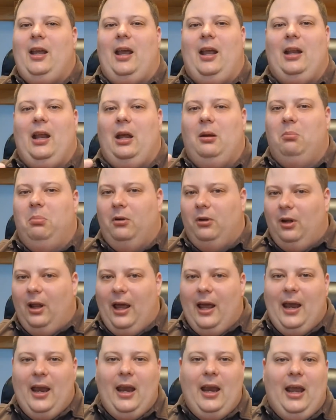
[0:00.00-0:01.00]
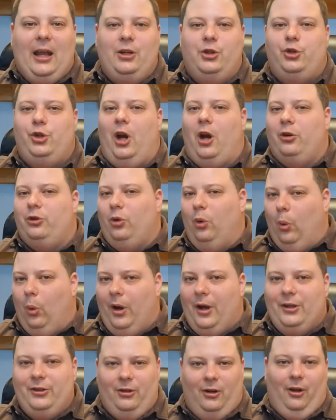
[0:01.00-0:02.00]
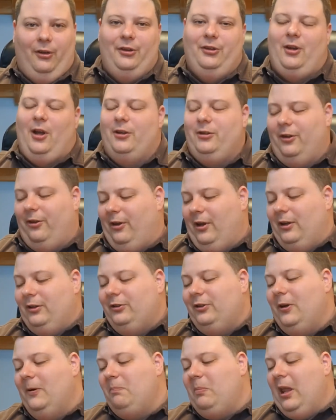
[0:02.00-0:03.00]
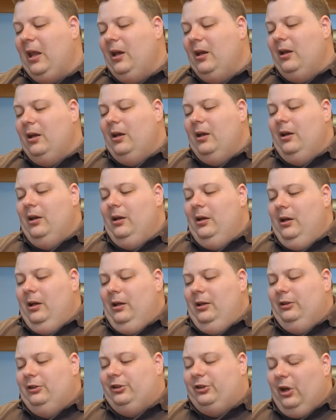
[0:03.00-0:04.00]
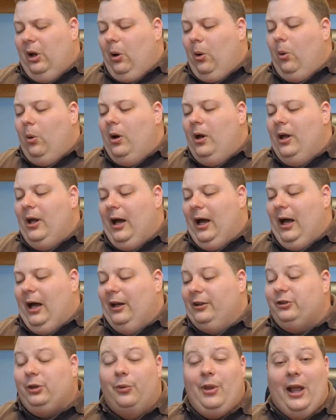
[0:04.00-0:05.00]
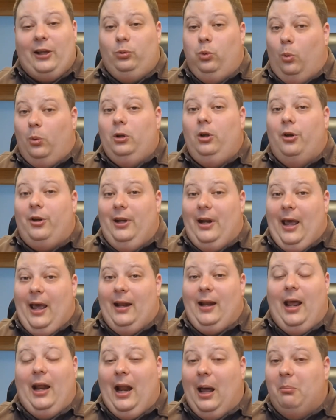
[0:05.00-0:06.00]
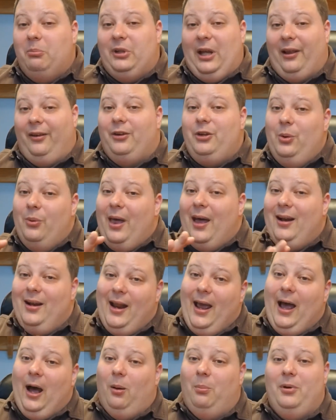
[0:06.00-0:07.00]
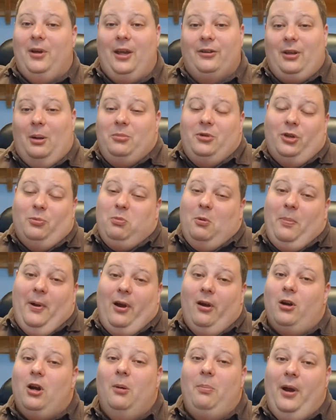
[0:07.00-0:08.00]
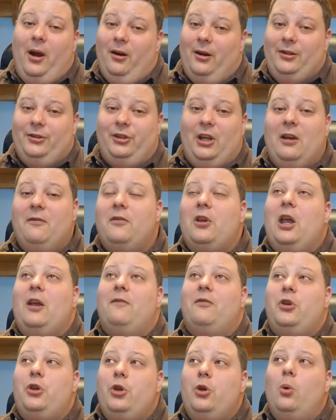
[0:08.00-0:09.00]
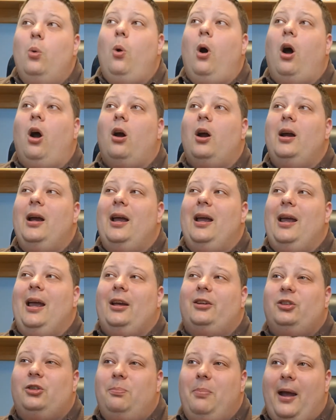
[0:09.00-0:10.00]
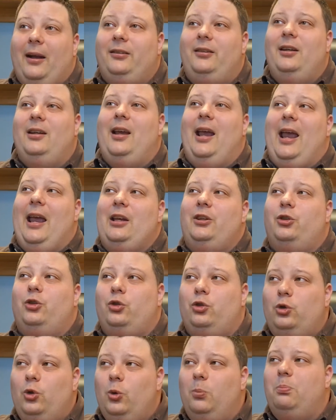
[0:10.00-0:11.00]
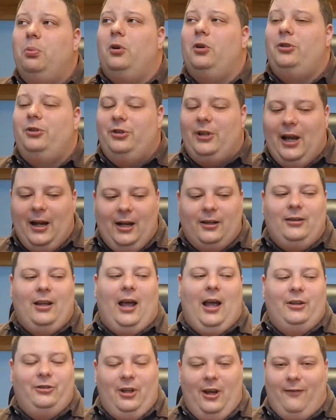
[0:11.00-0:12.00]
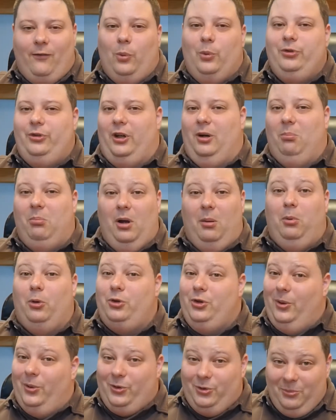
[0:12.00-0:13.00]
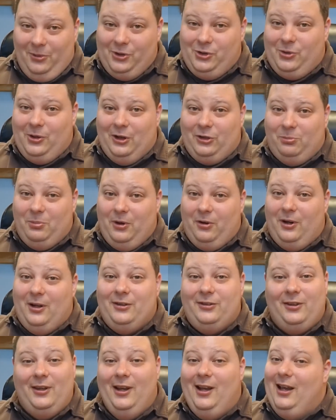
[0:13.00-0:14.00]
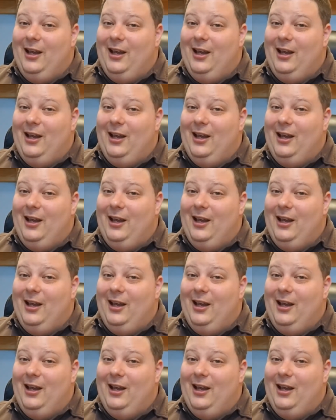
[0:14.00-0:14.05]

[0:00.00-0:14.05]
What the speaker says: and play and share toys and all these kinds of things. So that's what we're looking at. And I'm telling you that now because I'm just preparing our parents. If you are expecting a super sanitized, everyone's in a bubble children's ministry experience,